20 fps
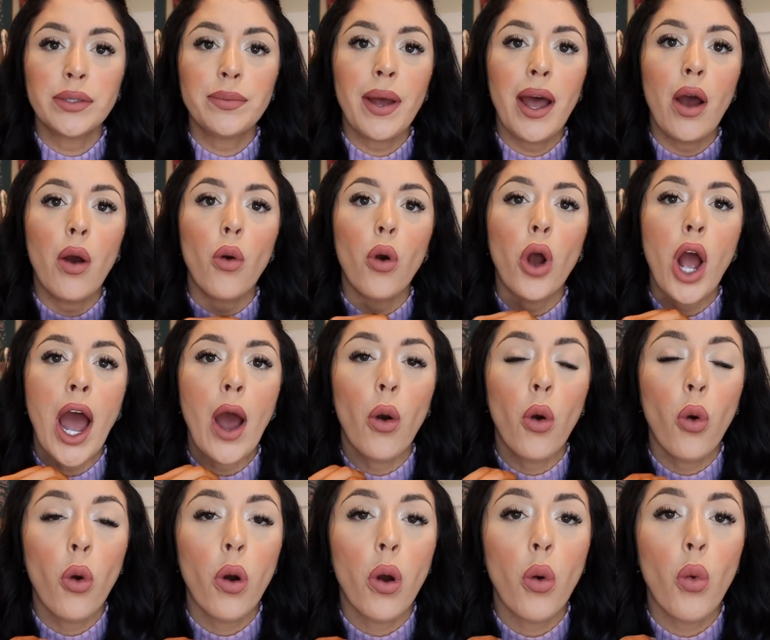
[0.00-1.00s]
about
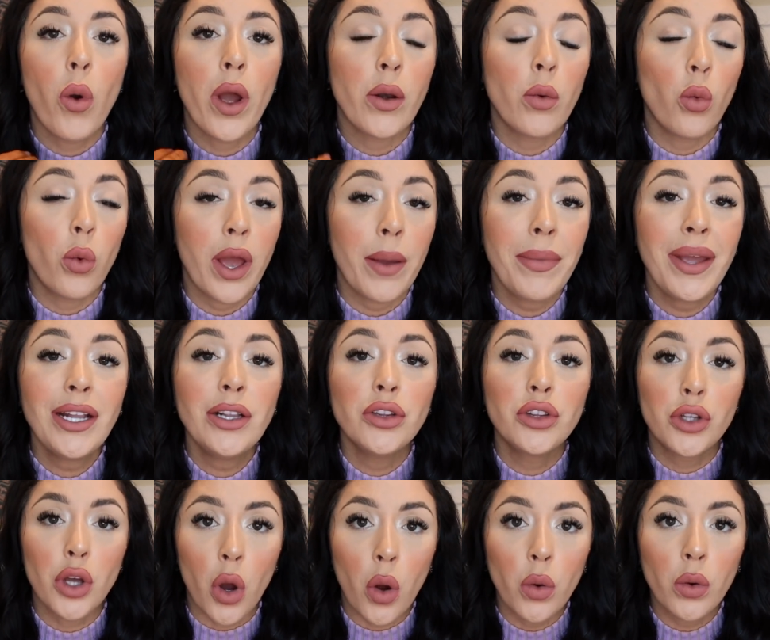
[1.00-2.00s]
how when women
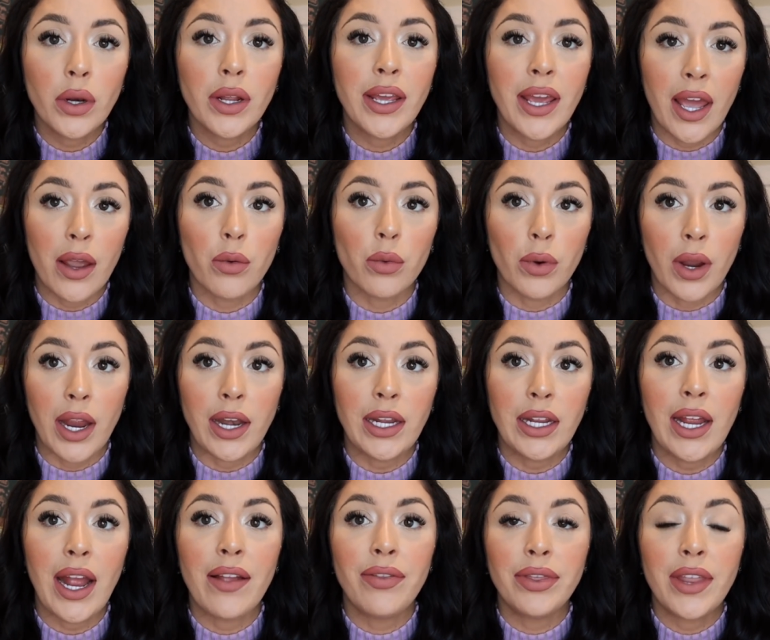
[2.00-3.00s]
don't get
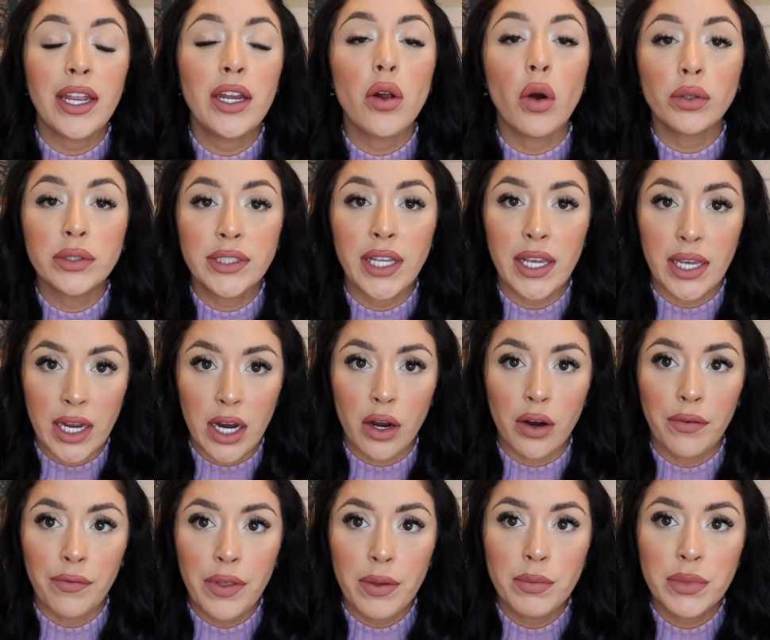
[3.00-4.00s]
ready and they don't take care
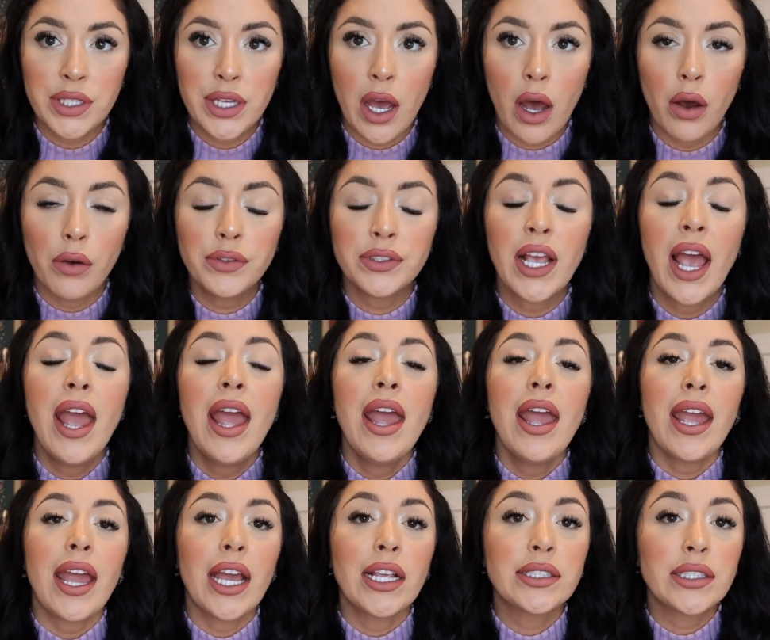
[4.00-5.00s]
of themselves,
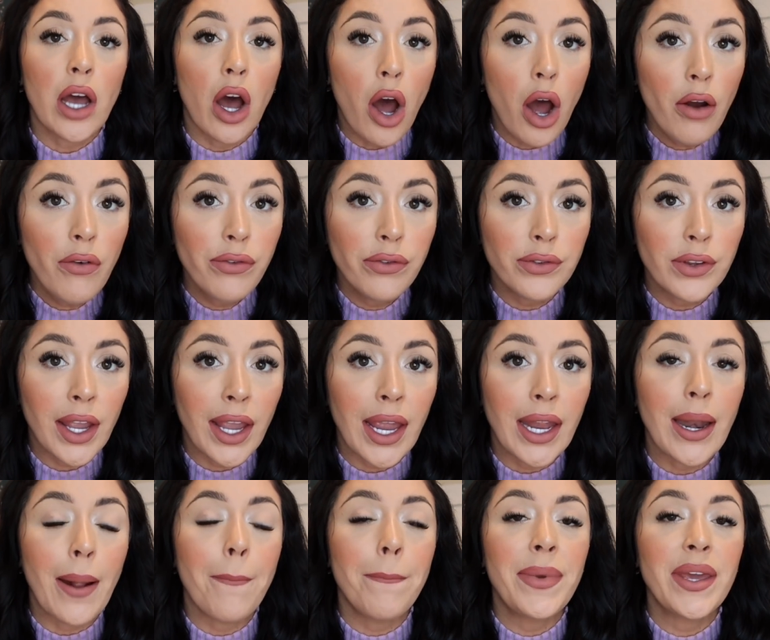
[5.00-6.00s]
it's
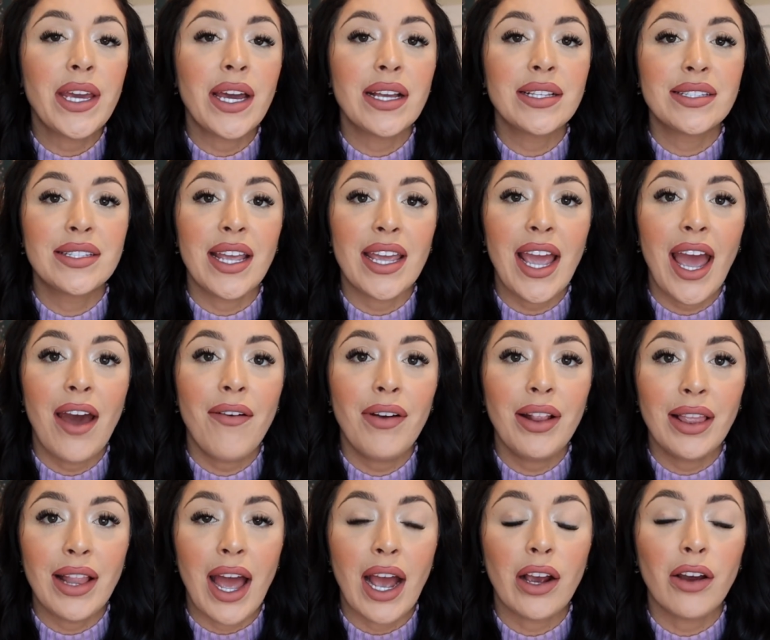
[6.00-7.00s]
often because they have a
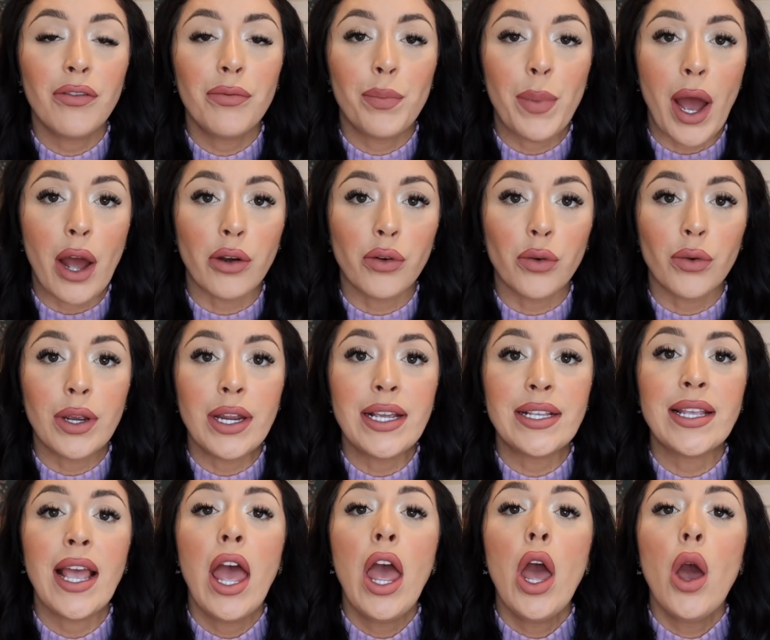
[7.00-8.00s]
lack of
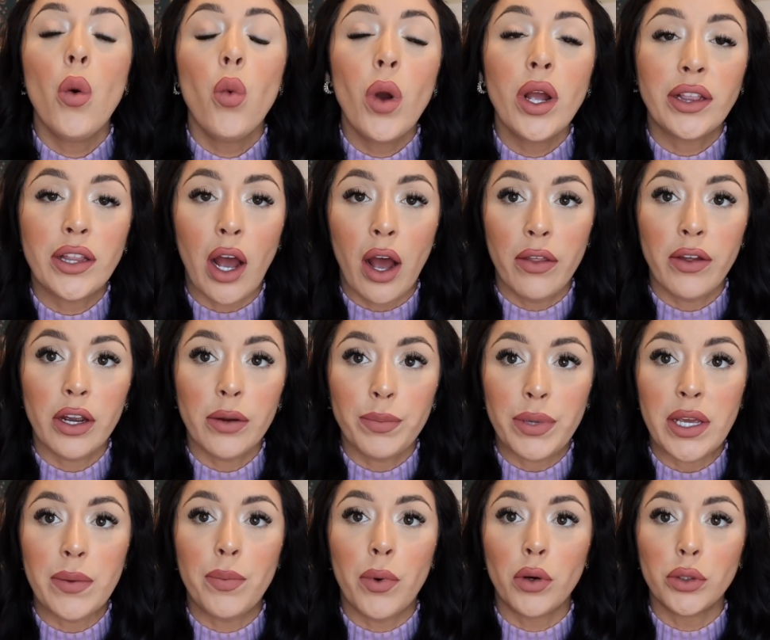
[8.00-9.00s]
boundaries with other
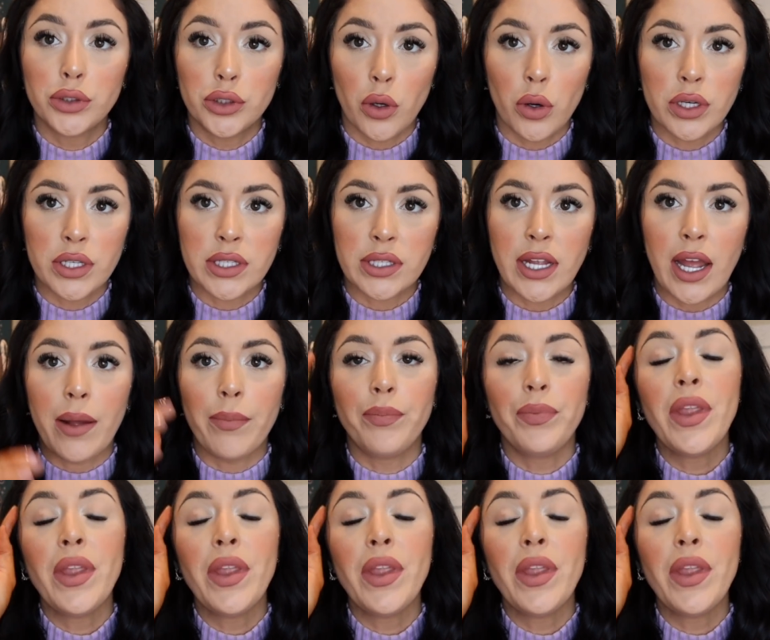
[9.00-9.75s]
people towards them.